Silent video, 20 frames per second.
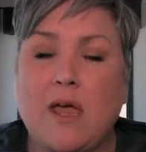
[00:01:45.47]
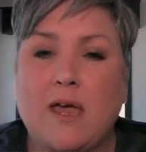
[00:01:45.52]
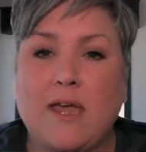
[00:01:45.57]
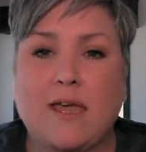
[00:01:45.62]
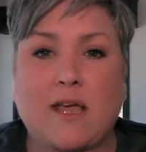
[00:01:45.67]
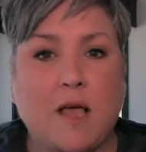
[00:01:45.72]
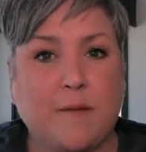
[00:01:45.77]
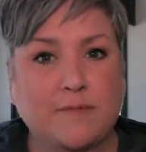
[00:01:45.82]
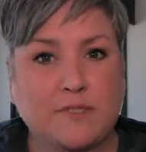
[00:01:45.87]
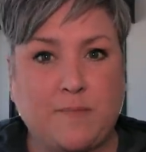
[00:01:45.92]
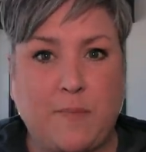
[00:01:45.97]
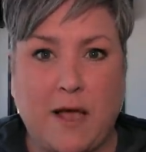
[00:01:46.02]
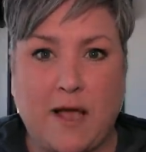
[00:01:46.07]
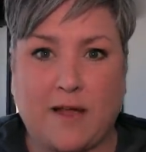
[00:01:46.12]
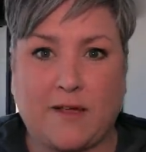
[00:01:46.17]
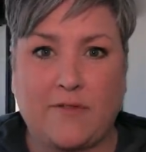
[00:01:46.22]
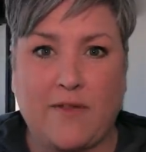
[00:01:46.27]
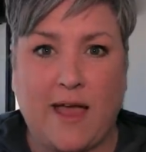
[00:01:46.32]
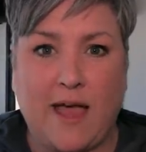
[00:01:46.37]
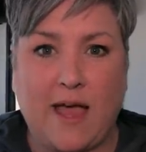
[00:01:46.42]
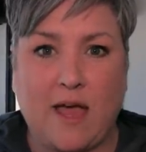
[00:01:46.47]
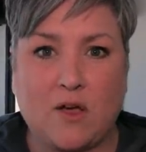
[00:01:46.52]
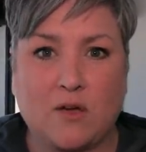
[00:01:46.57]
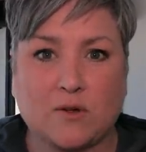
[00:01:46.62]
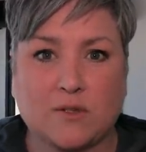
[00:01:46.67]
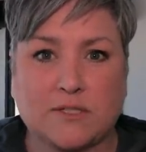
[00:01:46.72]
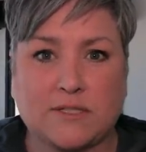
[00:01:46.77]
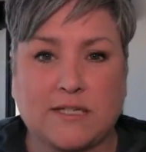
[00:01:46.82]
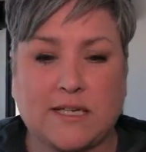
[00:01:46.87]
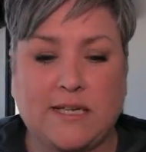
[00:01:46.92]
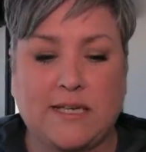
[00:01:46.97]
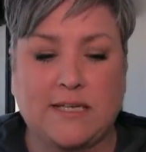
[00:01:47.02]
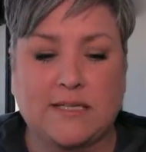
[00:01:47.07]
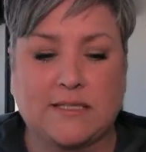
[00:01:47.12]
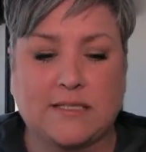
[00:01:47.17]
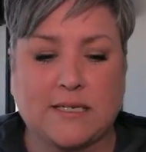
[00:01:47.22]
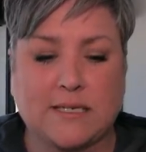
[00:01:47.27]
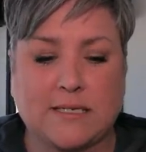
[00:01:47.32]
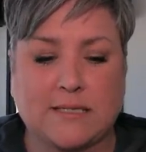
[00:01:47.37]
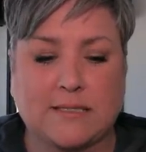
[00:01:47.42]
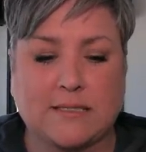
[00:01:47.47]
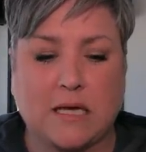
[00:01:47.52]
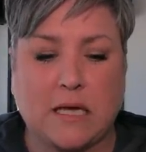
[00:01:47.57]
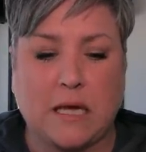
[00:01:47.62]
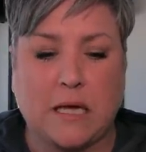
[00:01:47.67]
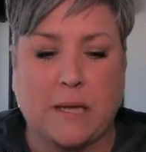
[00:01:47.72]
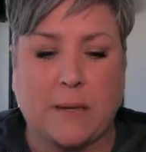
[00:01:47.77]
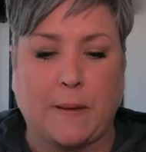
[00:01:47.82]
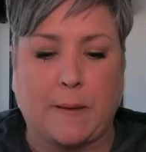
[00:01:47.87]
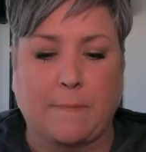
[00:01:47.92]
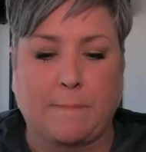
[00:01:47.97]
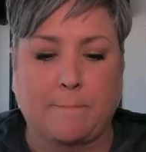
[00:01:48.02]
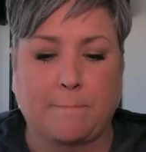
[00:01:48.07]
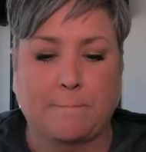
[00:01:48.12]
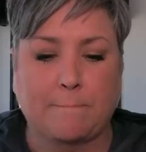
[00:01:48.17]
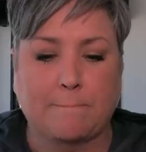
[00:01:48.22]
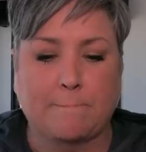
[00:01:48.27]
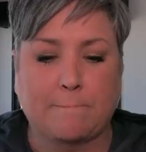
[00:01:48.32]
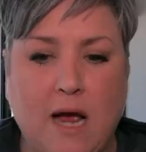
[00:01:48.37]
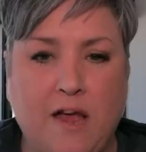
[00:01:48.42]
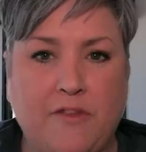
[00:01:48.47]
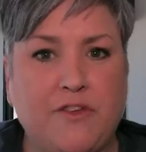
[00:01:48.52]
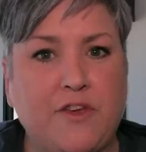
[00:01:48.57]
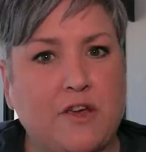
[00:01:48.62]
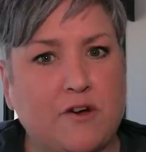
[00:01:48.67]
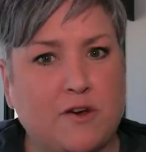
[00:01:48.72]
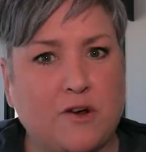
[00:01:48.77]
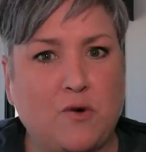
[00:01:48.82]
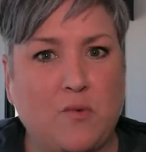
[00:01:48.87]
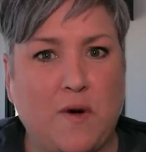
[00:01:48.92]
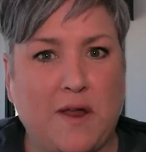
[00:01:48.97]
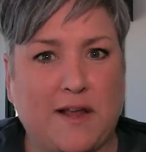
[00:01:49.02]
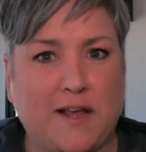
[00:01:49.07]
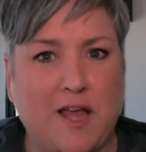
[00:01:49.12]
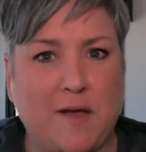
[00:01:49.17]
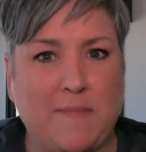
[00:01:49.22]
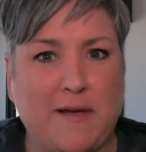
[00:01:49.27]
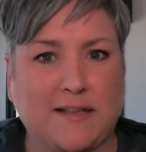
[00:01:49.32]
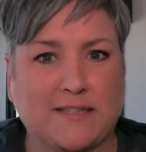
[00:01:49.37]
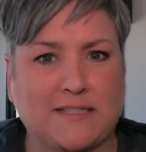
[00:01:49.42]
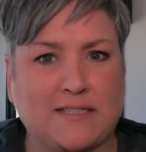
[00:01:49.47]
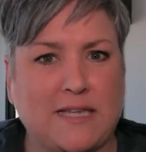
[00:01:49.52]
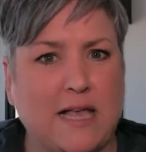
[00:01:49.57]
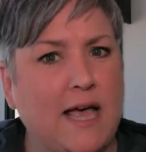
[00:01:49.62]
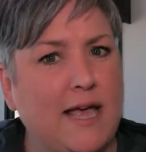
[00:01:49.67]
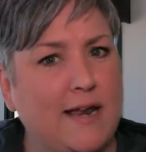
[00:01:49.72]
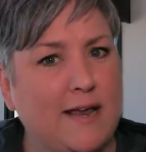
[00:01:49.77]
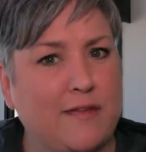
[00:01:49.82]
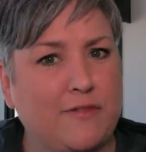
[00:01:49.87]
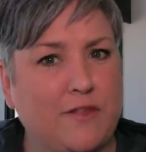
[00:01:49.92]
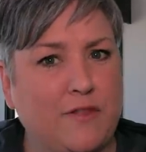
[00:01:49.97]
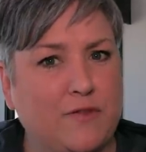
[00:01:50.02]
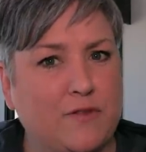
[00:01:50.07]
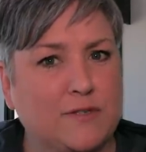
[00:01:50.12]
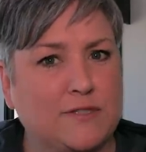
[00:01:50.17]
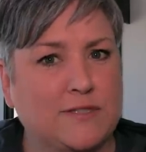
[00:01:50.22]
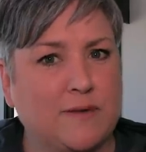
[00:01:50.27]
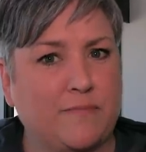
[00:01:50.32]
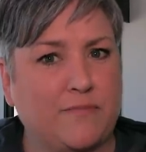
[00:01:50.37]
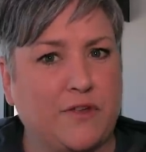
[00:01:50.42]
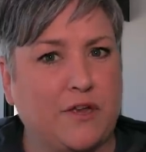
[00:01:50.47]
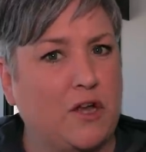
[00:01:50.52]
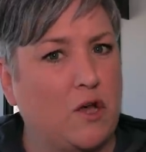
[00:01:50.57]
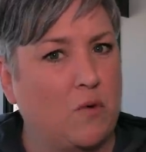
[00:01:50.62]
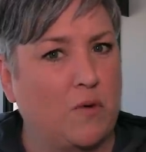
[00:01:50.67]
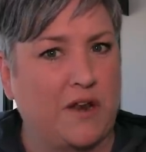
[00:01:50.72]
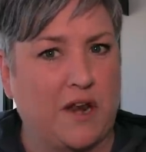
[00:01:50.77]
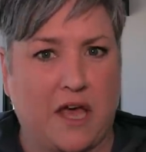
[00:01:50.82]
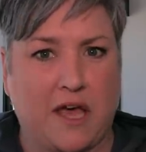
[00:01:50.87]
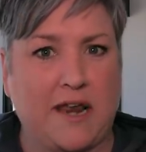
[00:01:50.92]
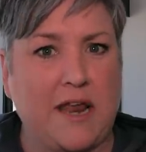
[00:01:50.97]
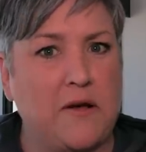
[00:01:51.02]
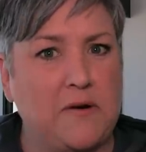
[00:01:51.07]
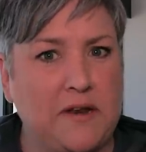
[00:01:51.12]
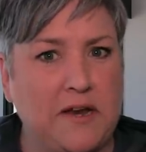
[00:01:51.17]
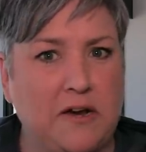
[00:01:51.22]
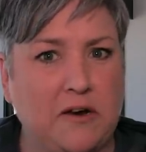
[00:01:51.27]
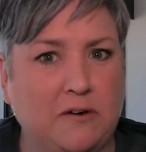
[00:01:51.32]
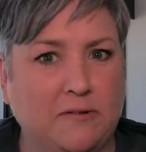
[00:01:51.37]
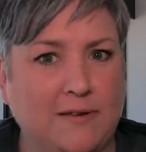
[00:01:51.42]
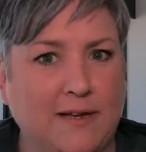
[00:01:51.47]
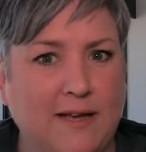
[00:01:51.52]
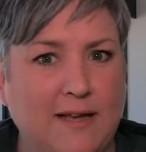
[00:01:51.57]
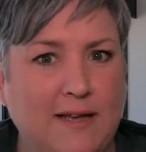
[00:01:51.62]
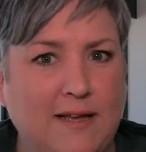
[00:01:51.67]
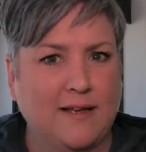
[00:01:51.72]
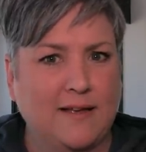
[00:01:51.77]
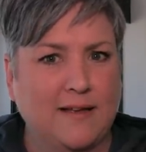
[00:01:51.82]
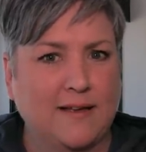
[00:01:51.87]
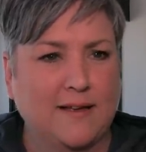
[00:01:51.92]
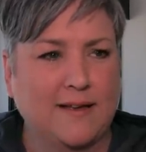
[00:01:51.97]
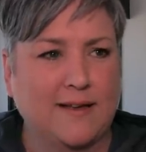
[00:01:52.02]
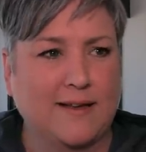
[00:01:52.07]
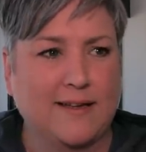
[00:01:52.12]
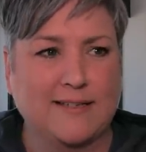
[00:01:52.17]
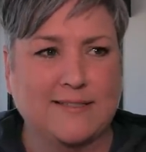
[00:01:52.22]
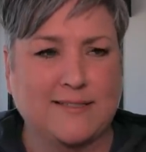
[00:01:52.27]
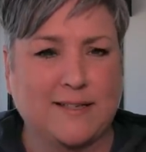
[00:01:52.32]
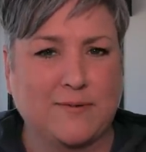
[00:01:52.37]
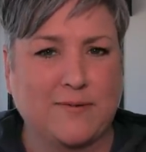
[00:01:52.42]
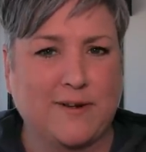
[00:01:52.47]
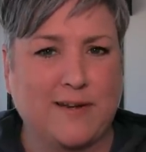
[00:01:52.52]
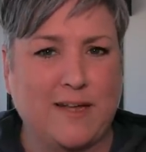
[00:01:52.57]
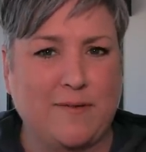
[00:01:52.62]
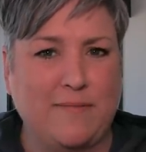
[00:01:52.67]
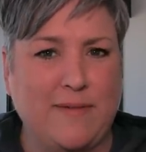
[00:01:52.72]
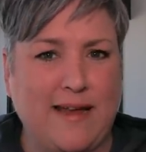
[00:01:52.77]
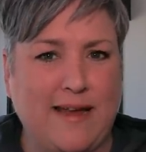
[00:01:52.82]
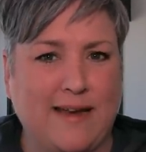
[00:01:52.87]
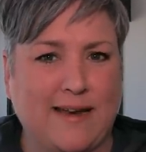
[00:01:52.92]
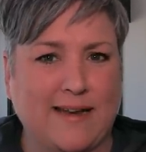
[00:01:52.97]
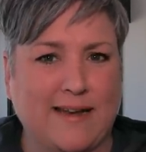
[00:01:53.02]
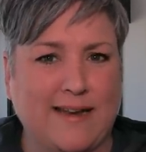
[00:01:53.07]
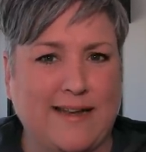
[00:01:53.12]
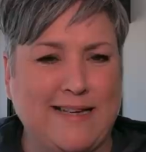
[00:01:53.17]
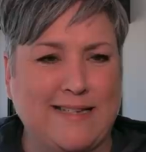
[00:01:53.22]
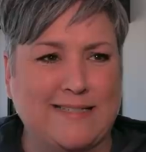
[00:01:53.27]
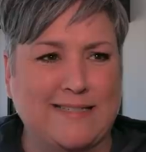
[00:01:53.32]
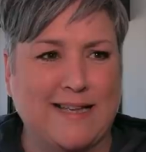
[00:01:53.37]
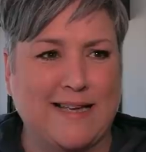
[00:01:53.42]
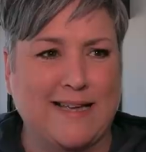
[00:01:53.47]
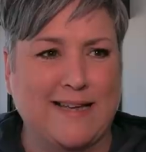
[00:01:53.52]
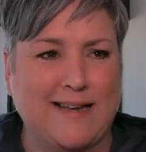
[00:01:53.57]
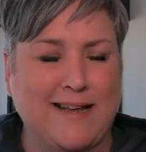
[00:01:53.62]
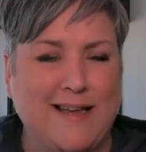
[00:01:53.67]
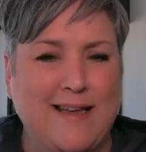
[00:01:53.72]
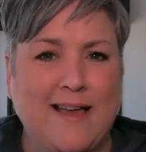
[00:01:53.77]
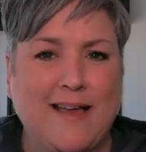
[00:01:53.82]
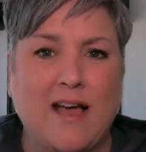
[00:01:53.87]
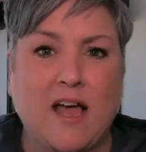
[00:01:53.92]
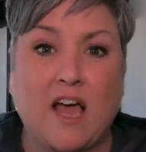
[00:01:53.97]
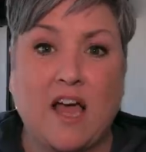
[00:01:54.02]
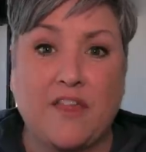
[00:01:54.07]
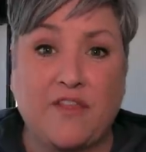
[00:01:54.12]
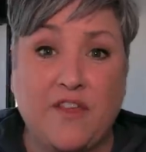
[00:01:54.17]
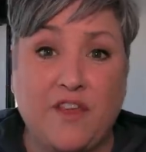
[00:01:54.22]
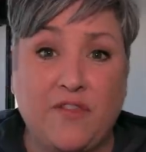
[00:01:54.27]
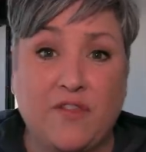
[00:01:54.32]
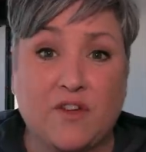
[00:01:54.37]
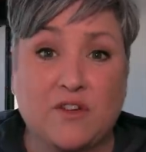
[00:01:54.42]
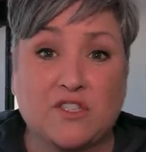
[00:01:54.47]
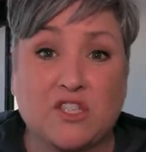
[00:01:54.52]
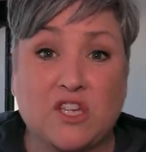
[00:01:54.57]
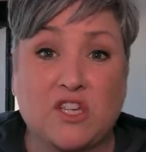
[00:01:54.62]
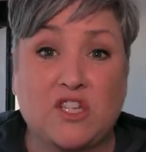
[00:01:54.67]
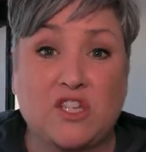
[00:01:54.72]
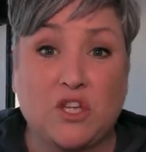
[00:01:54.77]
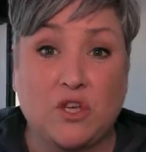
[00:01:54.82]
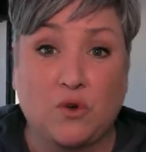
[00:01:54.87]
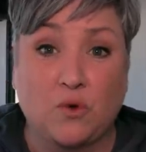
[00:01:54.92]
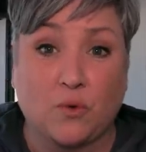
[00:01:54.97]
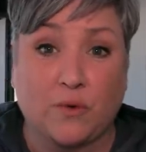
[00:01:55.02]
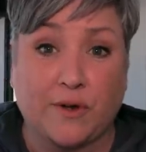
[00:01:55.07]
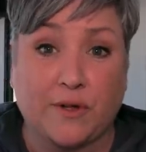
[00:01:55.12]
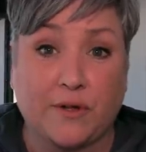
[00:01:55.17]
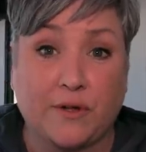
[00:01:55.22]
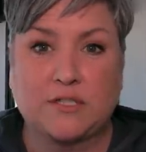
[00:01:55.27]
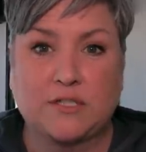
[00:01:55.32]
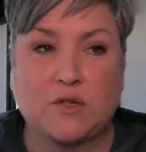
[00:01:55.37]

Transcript: He comes back in the house and he says, I think you're gonna wanna come outside. I think there's something going on out here. And I said, what do you mean? And he said, I think there's a dude.